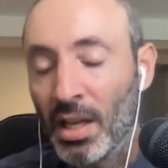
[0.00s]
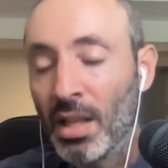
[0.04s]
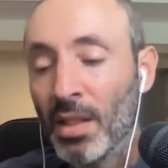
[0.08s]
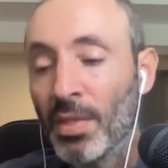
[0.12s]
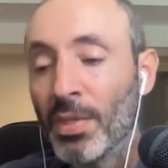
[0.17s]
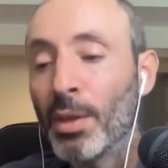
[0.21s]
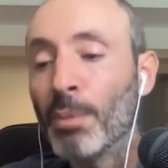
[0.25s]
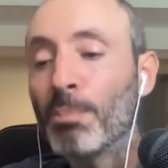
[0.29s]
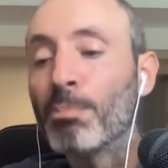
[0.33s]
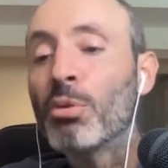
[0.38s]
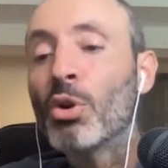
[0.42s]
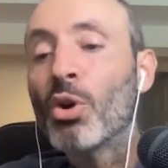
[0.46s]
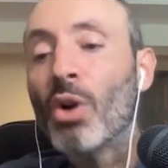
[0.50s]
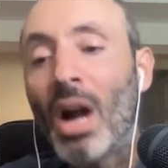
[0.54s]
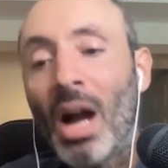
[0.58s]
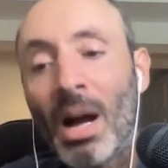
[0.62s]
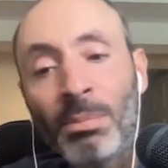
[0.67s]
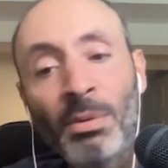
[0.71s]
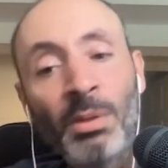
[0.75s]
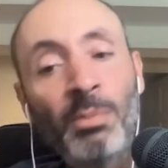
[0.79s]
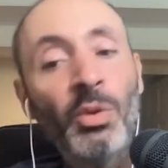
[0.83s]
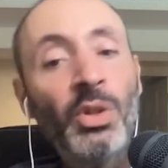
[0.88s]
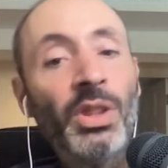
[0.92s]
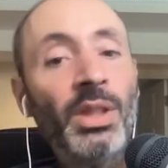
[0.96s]
The
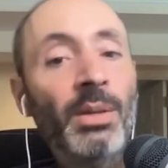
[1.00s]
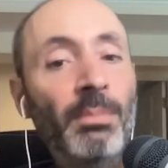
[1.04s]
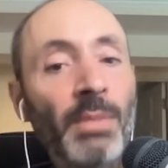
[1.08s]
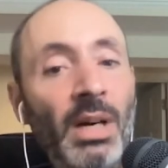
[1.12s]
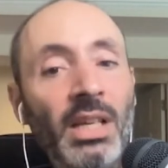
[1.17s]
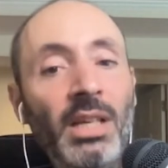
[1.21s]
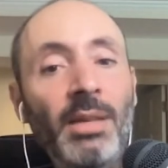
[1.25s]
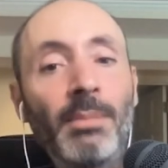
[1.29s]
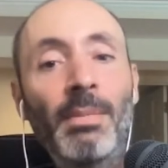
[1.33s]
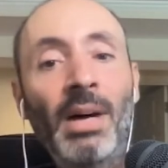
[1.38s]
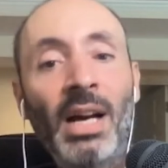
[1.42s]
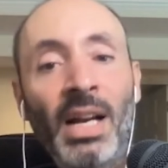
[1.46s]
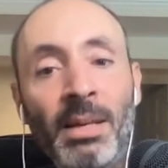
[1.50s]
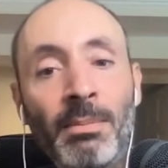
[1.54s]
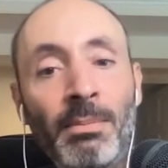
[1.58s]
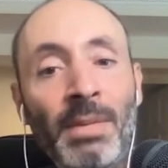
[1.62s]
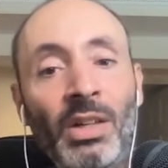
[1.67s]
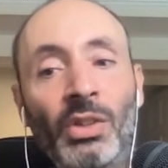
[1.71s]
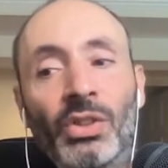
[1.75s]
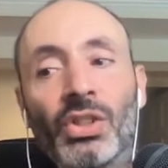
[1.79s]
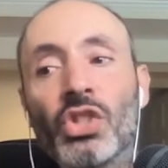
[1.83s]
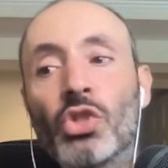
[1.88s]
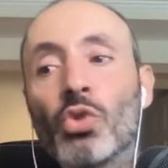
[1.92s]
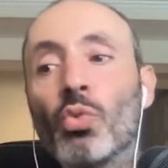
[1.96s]
problem with the money mind
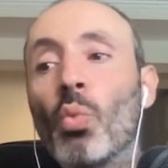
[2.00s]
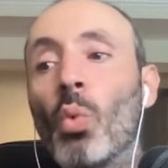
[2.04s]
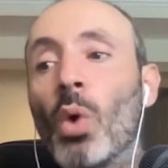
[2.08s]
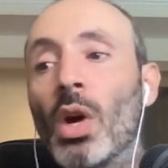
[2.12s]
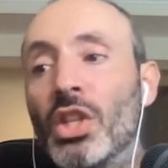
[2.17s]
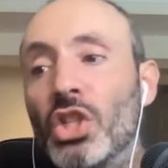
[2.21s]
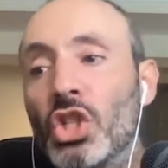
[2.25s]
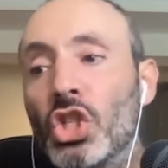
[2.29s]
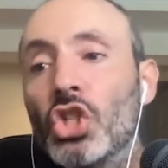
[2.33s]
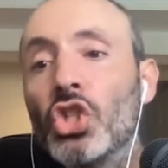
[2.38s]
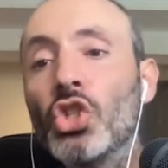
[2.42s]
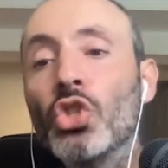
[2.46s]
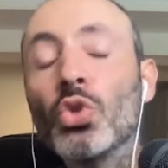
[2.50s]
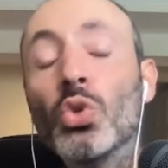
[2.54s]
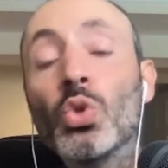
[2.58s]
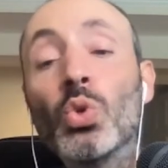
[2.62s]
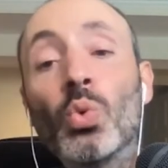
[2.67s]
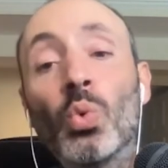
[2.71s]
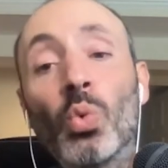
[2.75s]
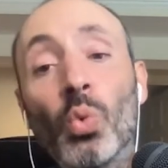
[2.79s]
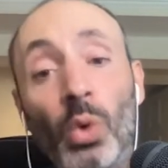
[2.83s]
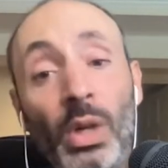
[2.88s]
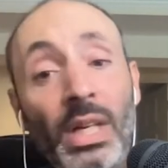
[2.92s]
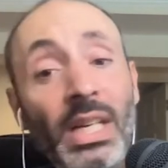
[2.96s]
meld is once
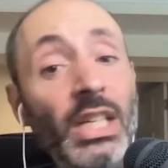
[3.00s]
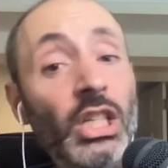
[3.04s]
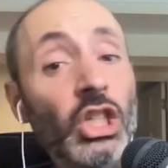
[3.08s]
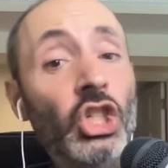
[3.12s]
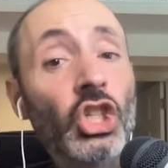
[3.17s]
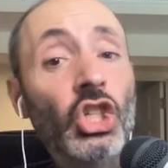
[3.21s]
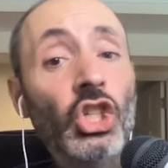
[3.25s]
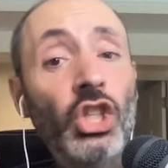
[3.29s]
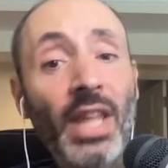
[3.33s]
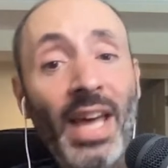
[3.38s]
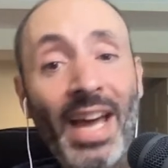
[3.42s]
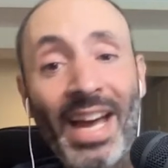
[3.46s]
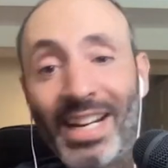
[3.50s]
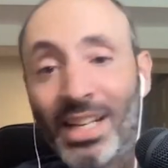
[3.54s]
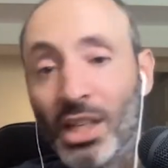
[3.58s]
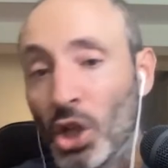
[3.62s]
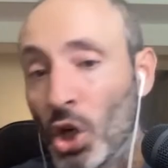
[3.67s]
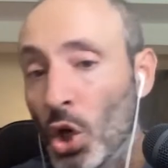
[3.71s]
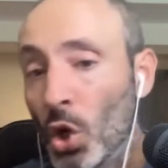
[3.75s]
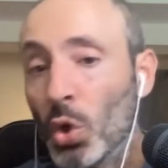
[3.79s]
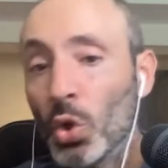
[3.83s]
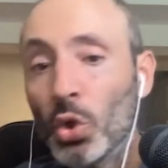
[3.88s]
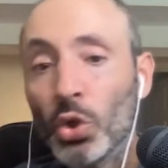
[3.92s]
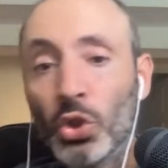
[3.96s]
you reach that
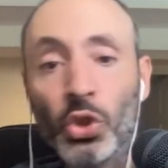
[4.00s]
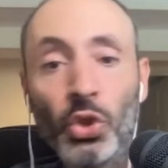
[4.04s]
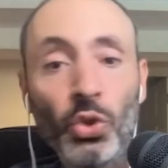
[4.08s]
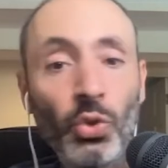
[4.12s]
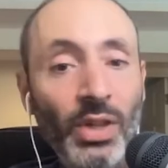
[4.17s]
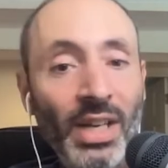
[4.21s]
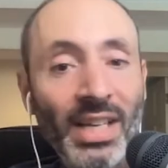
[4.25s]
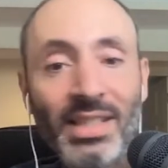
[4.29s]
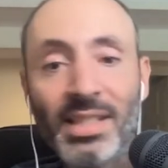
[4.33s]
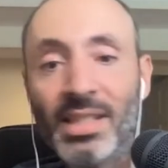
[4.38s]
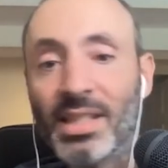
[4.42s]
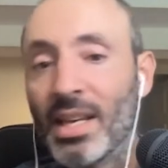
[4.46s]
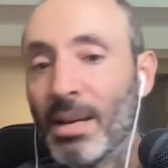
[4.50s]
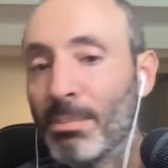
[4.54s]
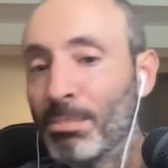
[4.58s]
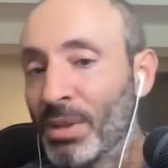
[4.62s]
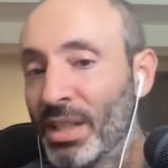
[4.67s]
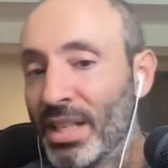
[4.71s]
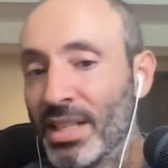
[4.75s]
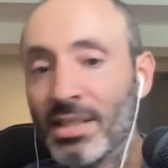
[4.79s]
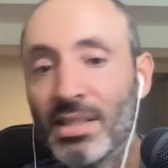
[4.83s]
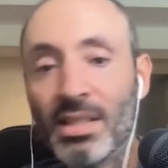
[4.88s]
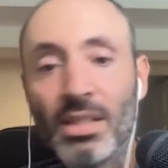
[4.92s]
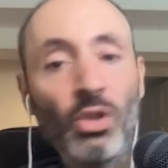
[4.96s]
goal, you get to that
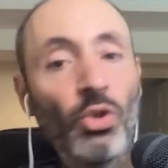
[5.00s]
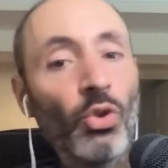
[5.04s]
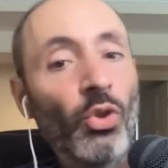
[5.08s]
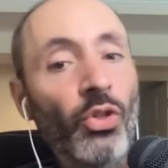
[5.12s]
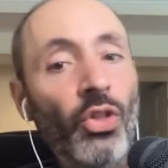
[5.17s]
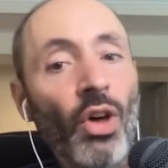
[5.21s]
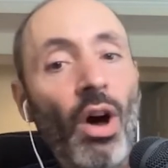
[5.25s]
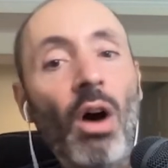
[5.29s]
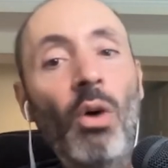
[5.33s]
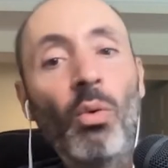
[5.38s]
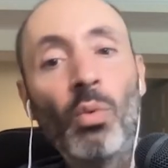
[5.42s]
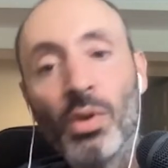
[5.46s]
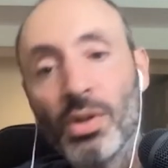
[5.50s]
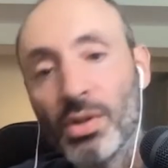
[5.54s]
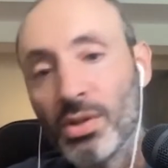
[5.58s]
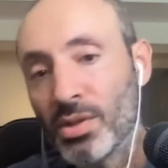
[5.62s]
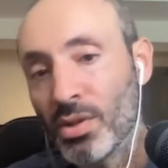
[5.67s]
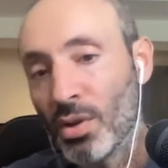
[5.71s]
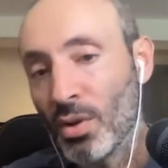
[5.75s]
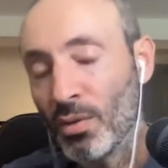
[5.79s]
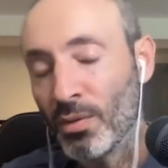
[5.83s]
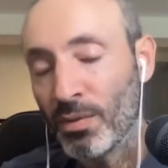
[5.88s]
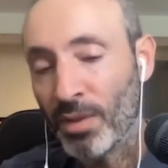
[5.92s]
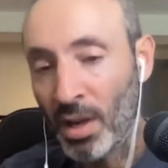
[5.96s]
place that you thought was
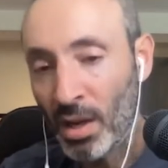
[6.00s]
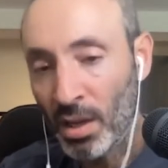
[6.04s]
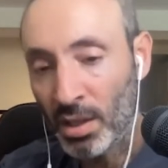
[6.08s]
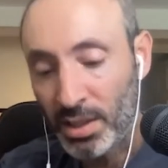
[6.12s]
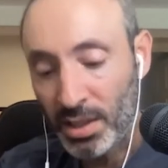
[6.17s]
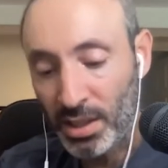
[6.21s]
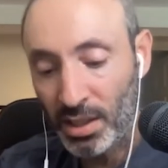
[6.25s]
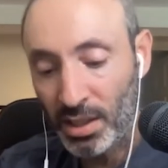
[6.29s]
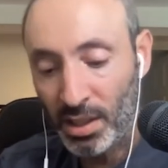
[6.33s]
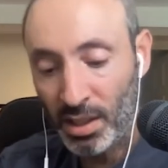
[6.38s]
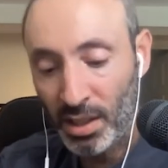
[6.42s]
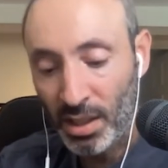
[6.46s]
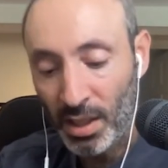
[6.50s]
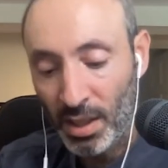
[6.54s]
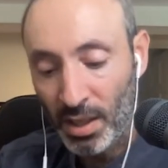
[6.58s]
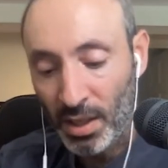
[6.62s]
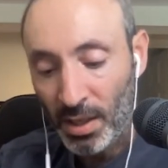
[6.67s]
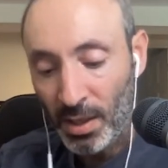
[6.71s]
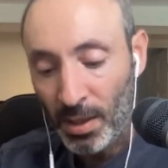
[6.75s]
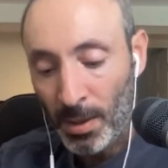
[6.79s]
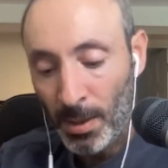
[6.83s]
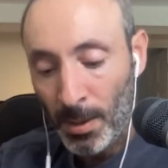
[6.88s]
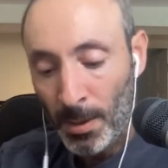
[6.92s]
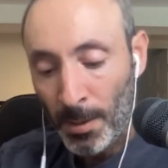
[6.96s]
so vaunted,
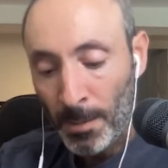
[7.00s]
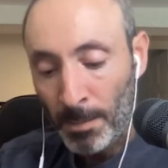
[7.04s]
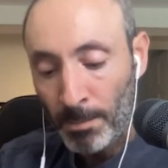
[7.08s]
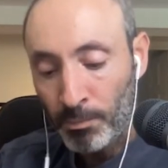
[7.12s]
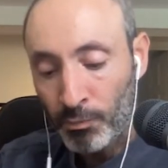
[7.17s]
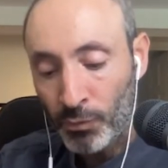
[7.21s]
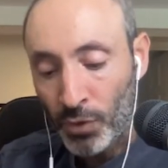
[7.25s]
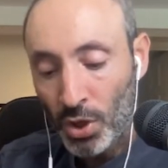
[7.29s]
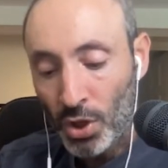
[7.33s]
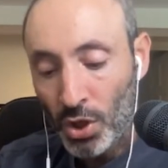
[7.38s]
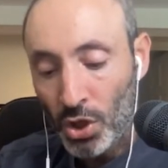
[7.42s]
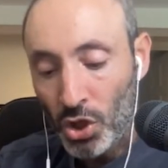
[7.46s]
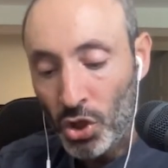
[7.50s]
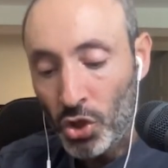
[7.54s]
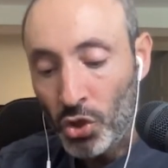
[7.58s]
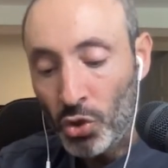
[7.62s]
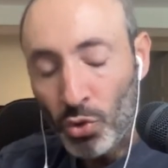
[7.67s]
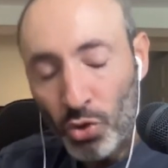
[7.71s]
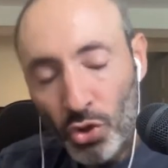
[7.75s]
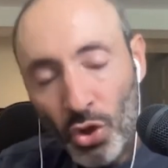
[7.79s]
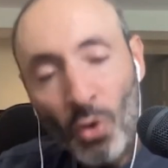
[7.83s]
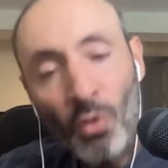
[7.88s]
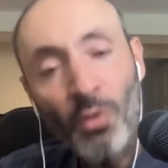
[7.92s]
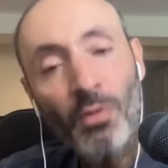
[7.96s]
you
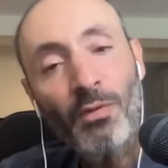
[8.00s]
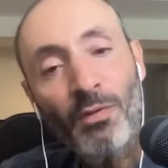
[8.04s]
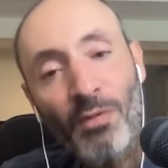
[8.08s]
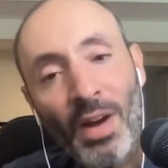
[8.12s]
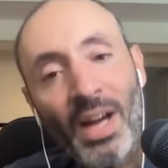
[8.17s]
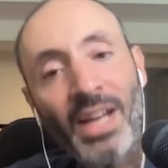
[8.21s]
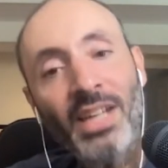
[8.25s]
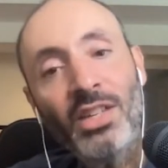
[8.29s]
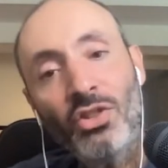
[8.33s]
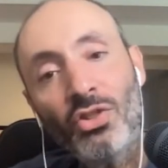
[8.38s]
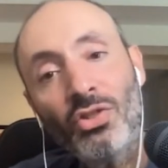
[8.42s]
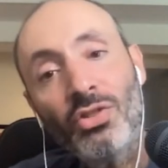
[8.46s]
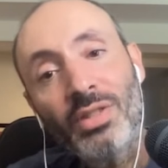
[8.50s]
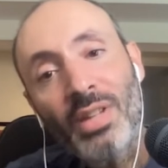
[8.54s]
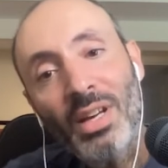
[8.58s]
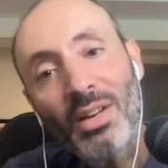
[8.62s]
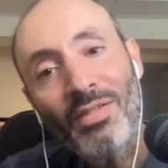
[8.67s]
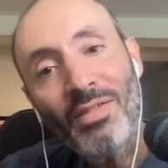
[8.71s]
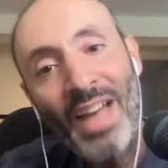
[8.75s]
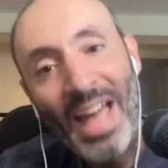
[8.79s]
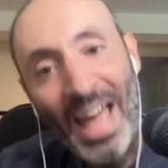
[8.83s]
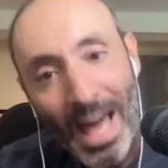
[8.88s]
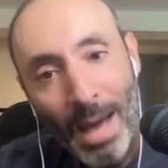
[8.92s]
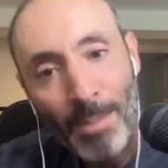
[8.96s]
don't find yourself
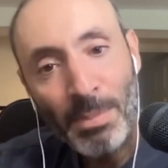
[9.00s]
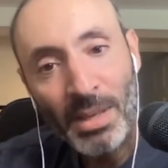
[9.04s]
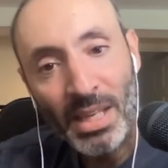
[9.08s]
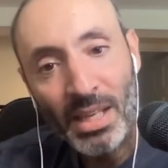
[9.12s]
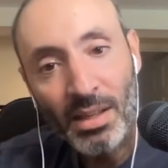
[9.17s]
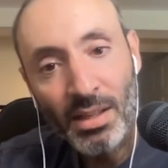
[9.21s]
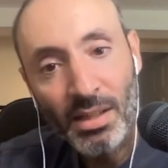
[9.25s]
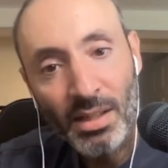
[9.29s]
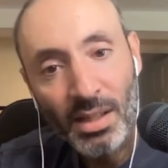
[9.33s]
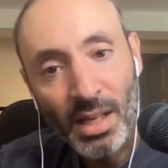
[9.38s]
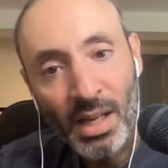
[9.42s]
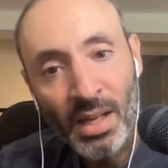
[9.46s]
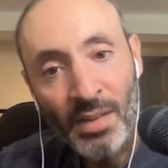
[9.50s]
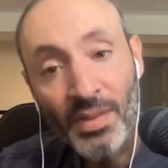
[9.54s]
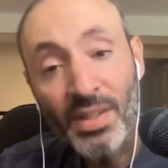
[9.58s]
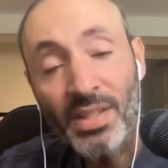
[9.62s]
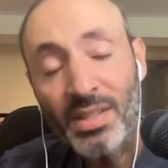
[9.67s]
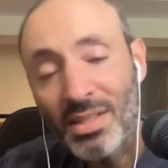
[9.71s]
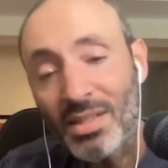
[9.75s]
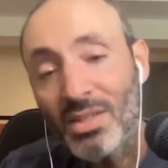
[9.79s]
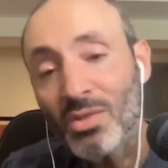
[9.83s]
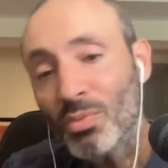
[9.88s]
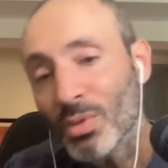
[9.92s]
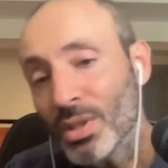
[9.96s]
happy. And this
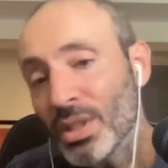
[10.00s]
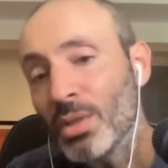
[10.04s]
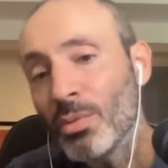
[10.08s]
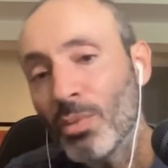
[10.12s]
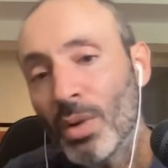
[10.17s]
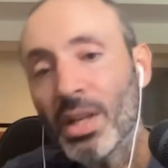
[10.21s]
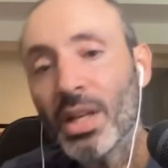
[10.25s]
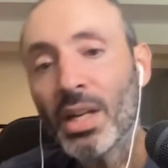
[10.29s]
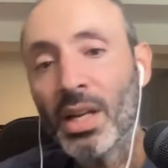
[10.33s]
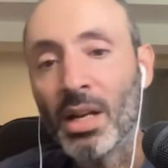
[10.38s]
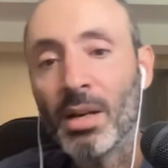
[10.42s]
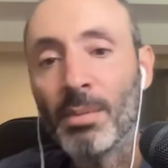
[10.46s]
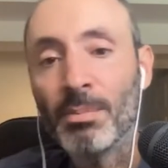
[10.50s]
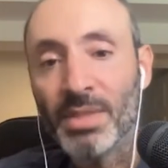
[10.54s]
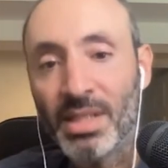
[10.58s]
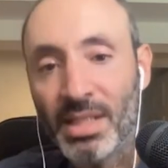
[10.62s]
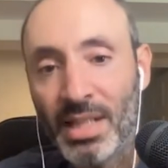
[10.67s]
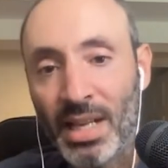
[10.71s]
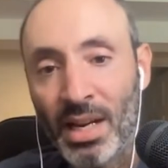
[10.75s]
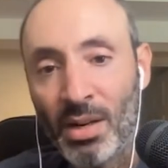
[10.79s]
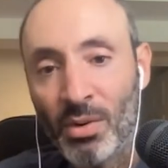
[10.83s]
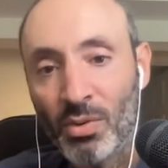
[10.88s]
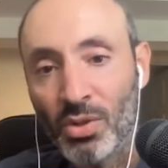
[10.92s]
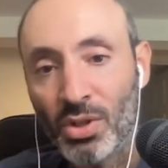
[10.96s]
is really what it comes
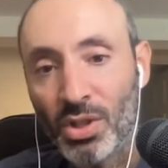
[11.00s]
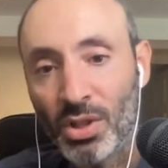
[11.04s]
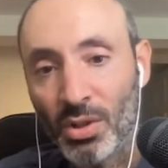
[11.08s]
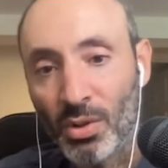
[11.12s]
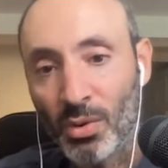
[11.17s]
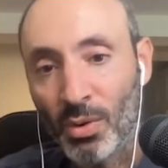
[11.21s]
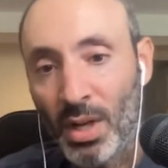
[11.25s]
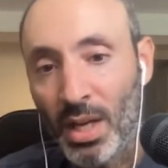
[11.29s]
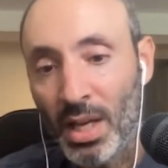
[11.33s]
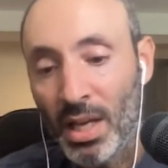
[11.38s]
down to.